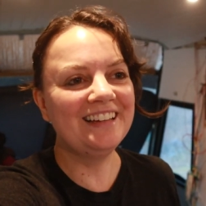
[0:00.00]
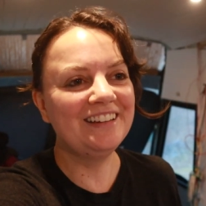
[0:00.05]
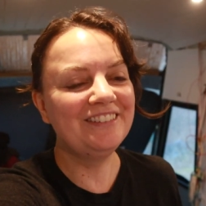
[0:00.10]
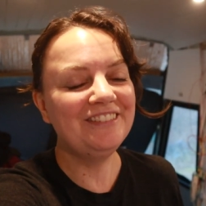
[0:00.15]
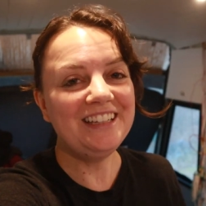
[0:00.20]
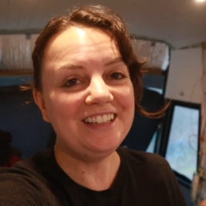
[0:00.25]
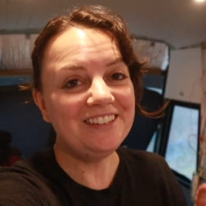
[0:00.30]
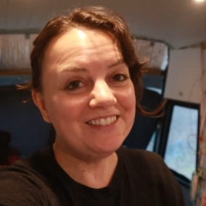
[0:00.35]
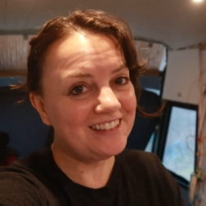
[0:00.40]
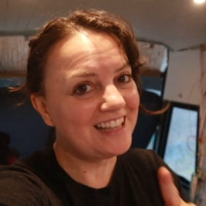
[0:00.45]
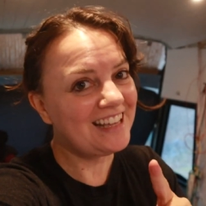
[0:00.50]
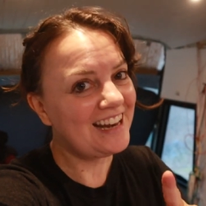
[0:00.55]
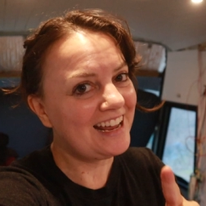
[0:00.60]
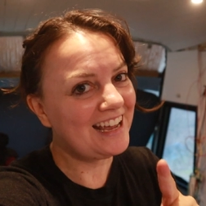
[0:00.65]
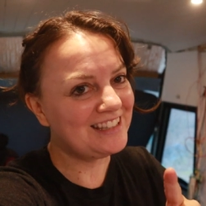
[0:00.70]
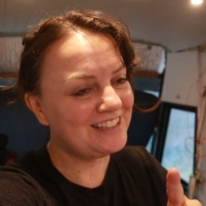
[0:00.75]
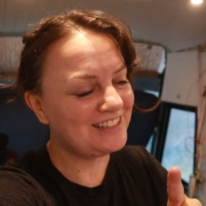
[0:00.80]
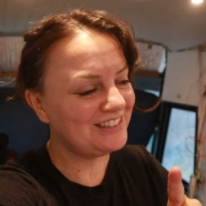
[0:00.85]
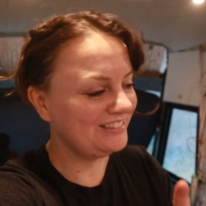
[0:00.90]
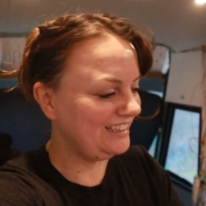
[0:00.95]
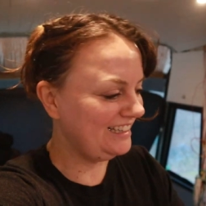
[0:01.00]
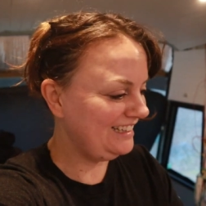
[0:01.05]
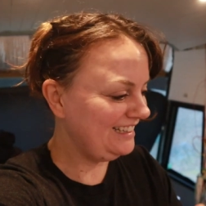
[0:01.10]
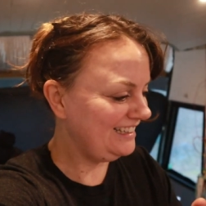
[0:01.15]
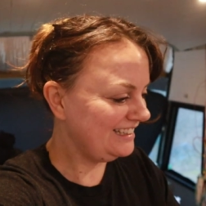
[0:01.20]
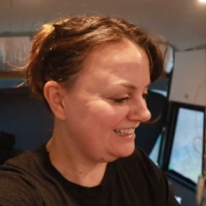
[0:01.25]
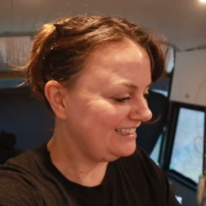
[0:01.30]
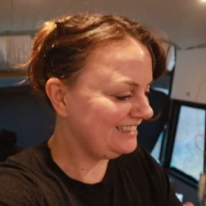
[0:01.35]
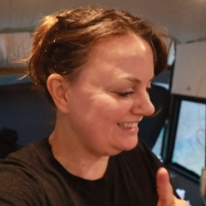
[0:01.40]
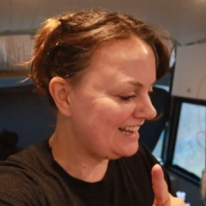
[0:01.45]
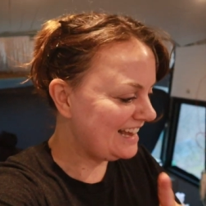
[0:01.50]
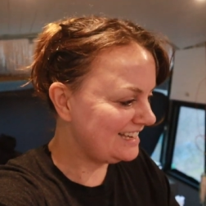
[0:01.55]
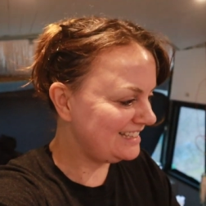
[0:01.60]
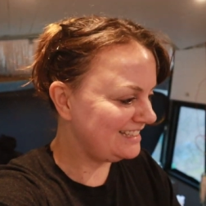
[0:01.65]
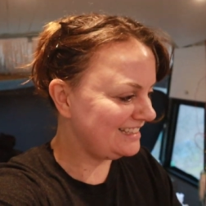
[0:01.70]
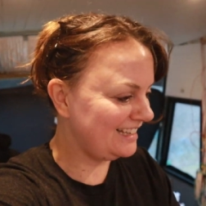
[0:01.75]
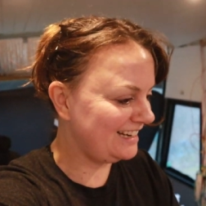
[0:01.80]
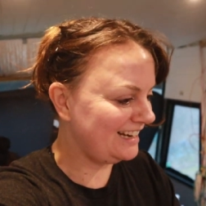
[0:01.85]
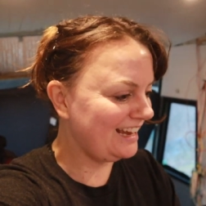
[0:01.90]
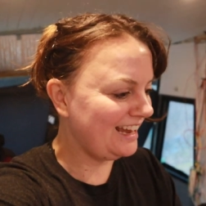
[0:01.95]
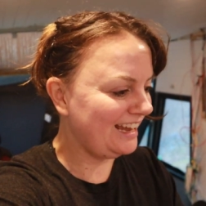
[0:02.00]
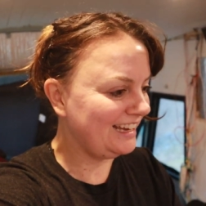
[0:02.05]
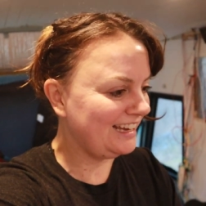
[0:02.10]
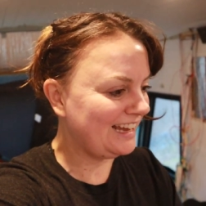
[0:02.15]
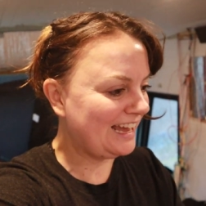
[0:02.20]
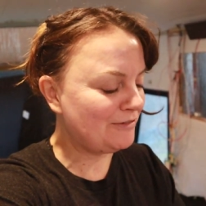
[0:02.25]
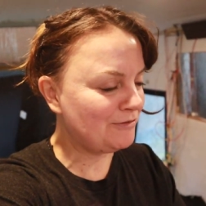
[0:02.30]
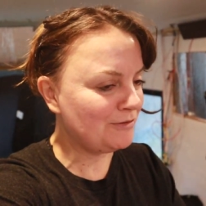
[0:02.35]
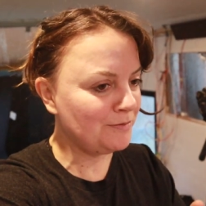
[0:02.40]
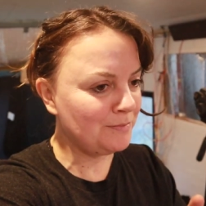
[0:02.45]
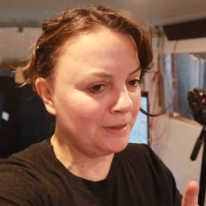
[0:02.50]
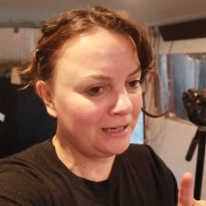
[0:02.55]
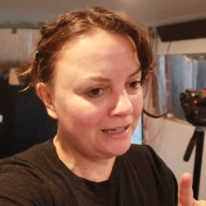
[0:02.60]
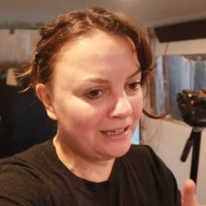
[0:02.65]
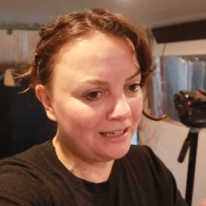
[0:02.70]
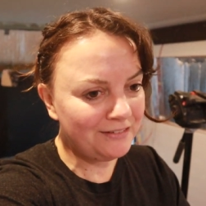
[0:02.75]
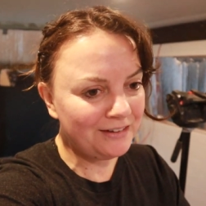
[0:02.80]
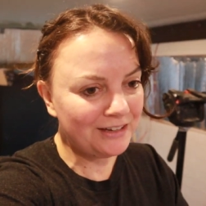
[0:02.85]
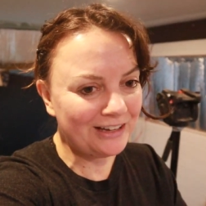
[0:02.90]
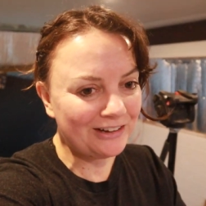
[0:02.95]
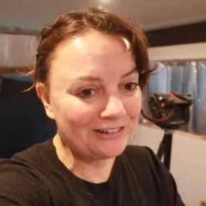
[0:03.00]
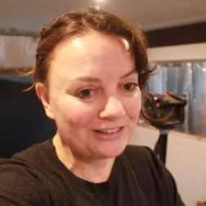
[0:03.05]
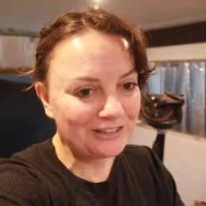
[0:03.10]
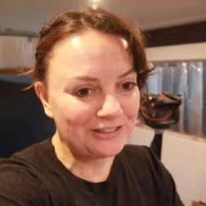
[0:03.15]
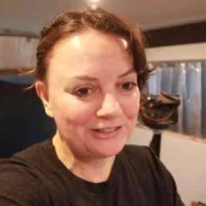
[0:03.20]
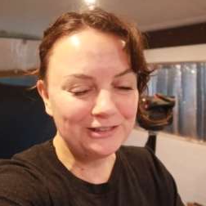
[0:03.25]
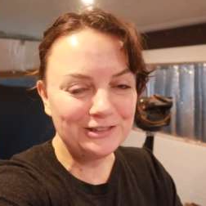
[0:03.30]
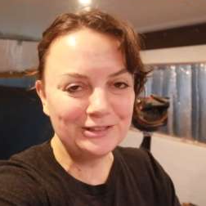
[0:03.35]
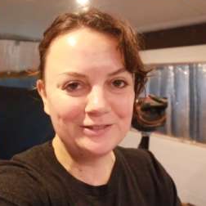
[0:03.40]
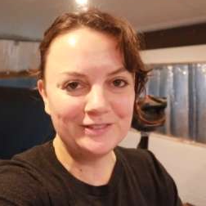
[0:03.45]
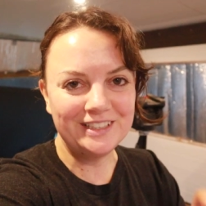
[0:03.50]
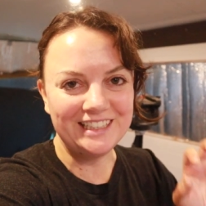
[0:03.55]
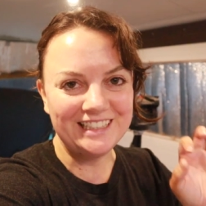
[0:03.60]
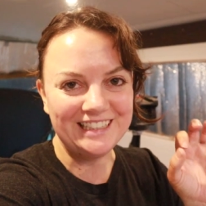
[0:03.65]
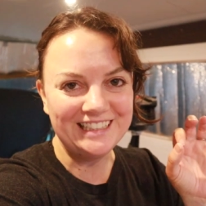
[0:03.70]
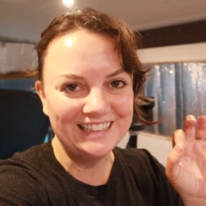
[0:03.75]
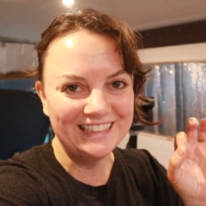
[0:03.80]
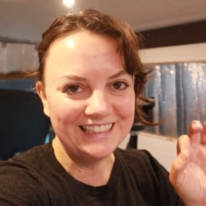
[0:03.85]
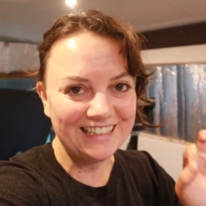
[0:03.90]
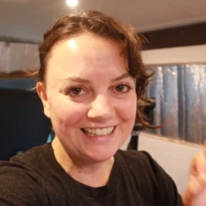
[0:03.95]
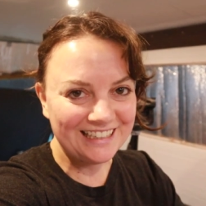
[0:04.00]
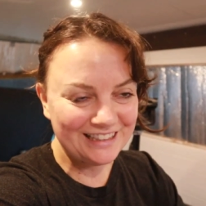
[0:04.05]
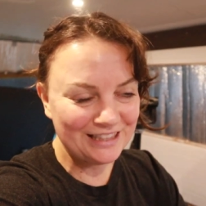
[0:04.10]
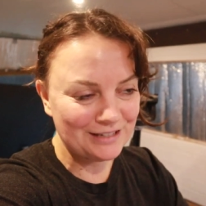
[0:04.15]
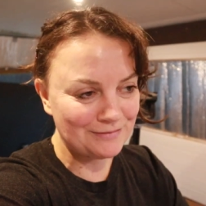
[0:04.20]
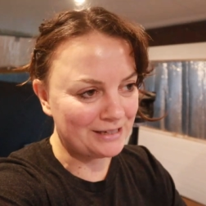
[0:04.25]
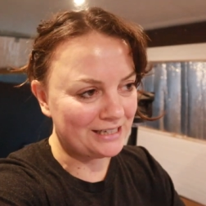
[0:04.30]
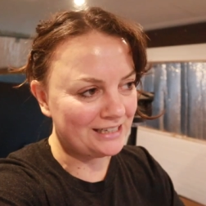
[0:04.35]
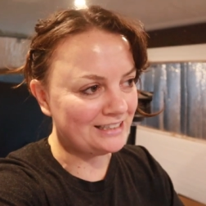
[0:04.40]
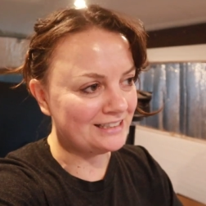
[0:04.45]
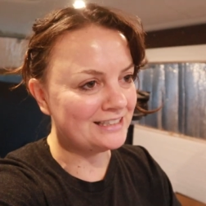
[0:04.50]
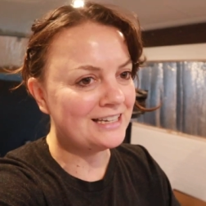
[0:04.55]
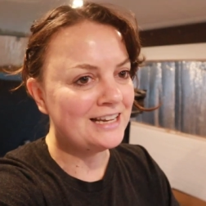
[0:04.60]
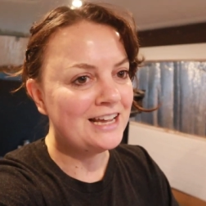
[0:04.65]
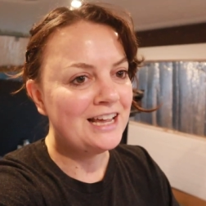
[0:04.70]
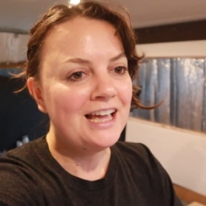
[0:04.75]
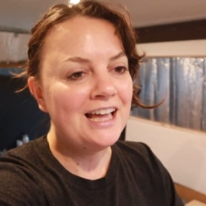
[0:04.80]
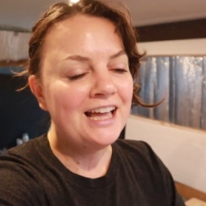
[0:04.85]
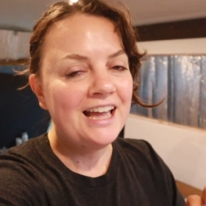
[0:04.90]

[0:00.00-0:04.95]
we used that handsaw in here yesterday and we've been leaving all the tools we need in the bus